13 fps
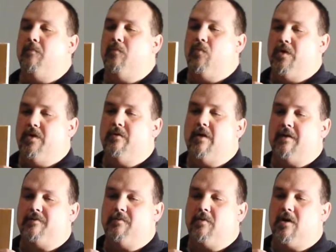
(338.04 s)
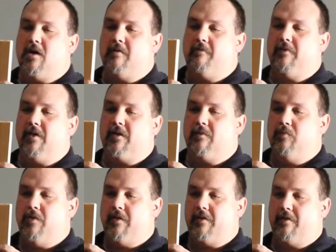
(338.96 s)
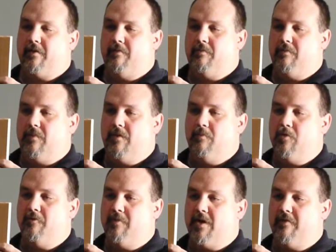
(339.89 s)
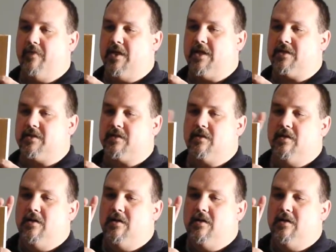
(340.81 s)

we do have some conflict with the movement of this.